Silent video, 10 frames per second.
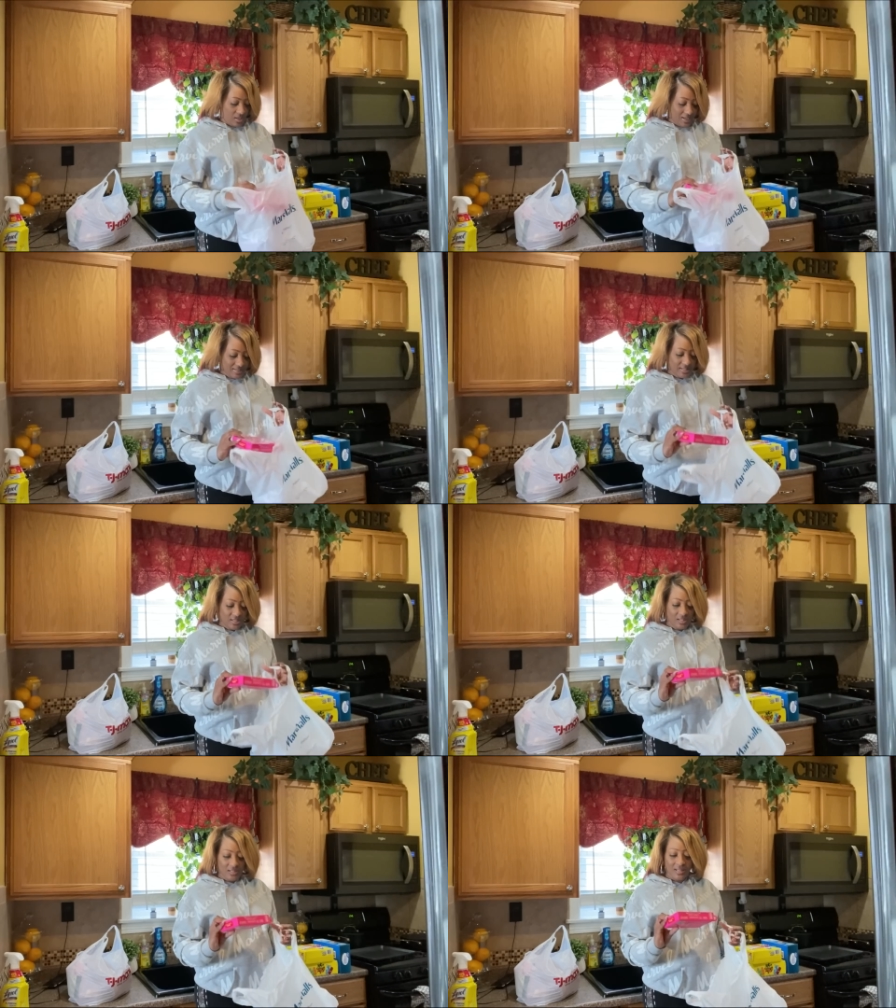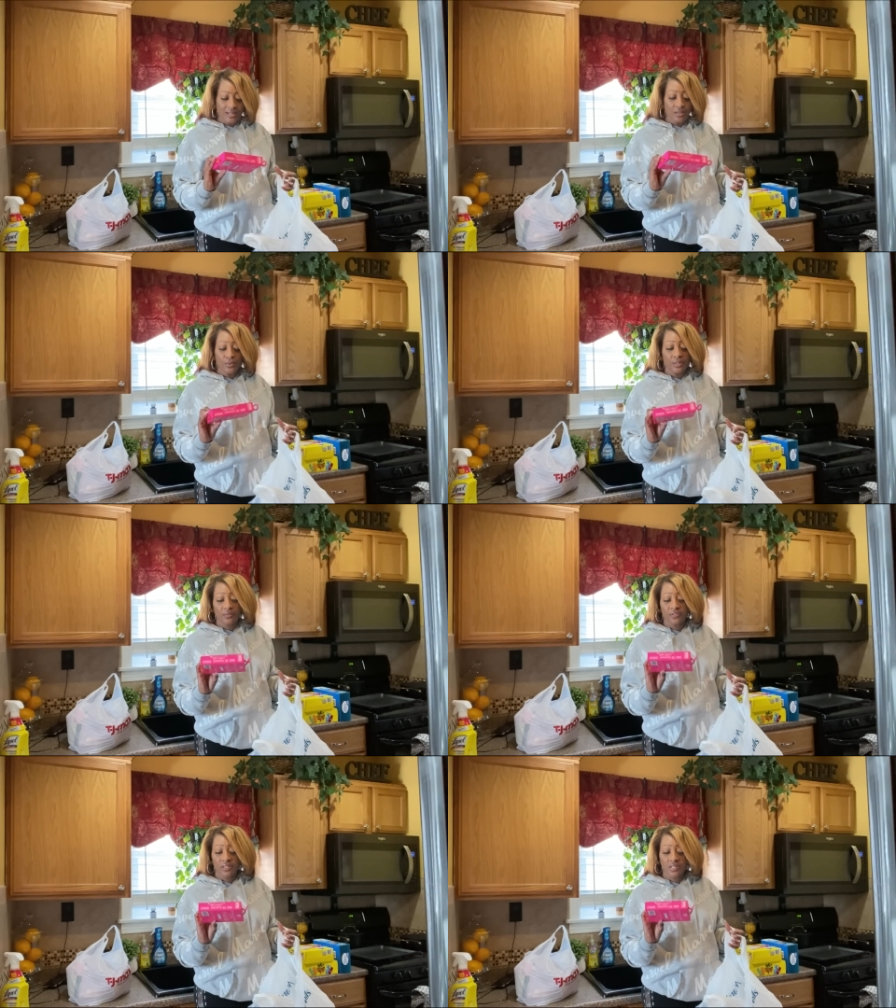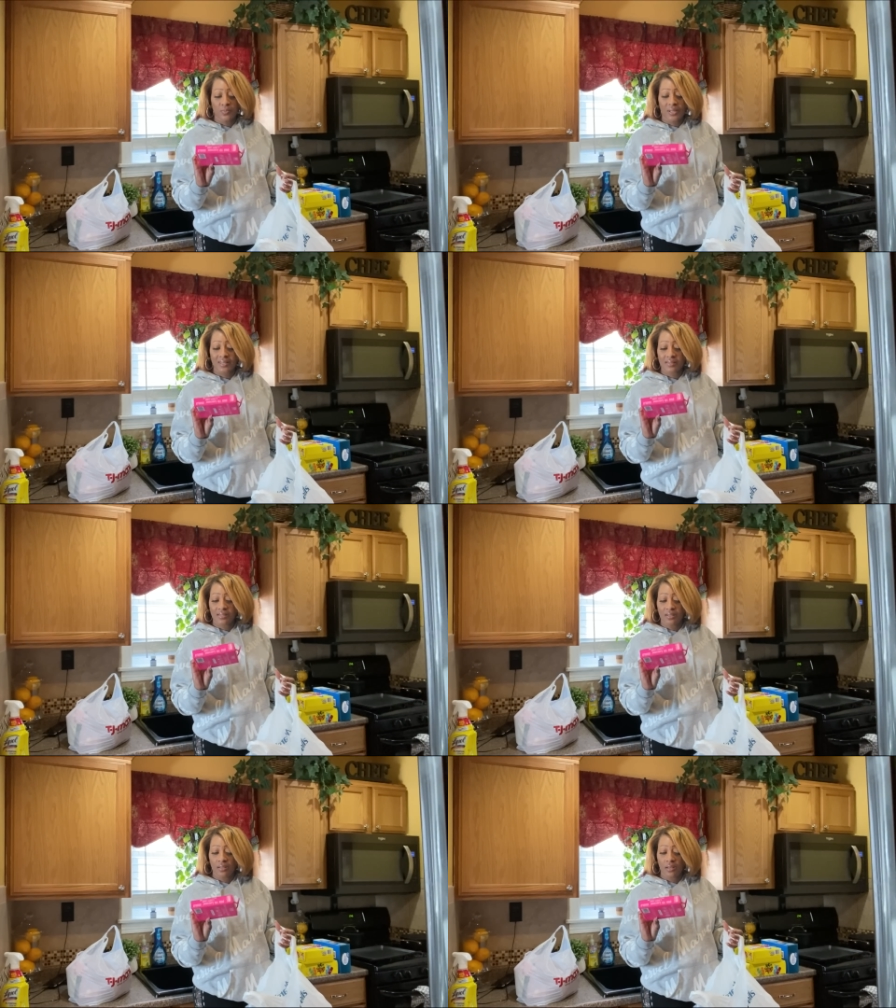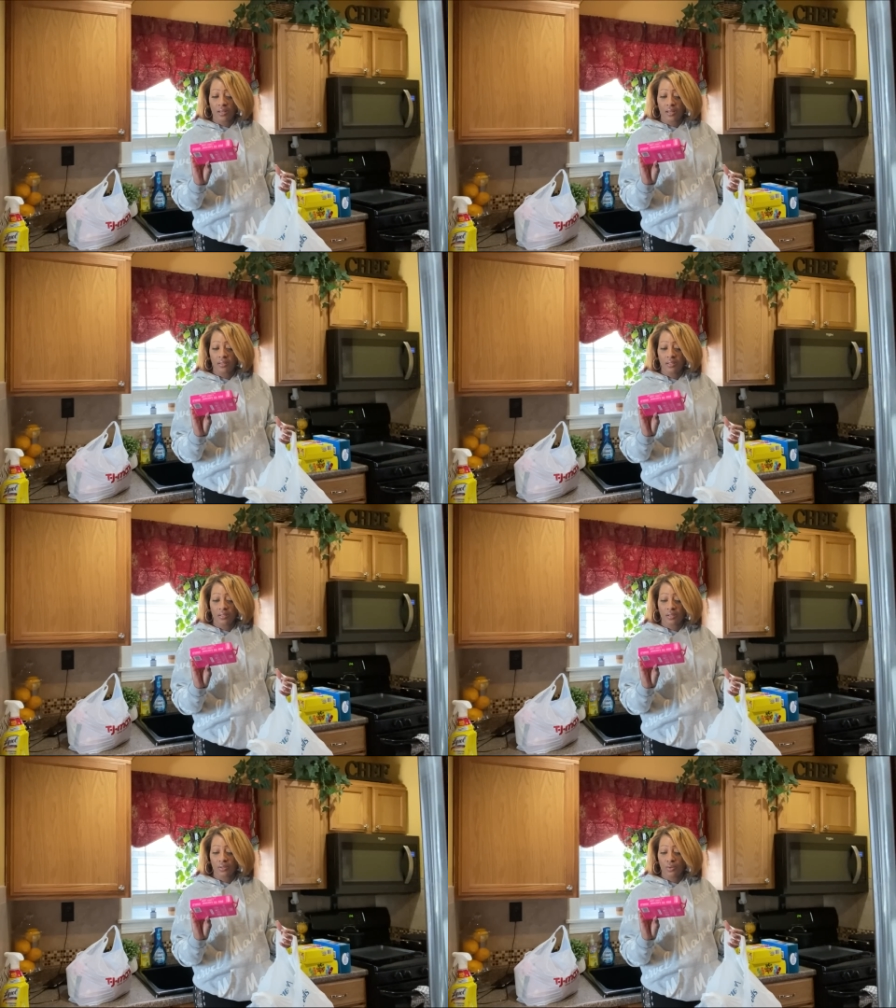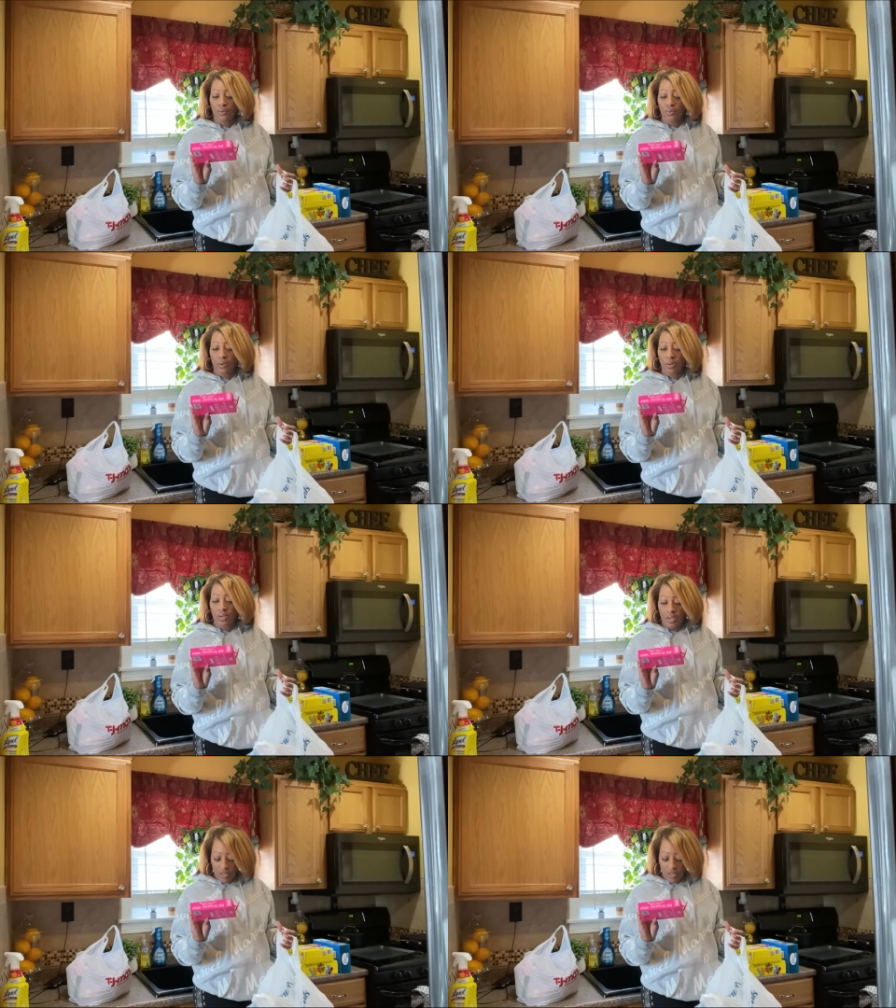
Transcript: I seen this. I didn't go in there for this, but I seen it, and I need another cord.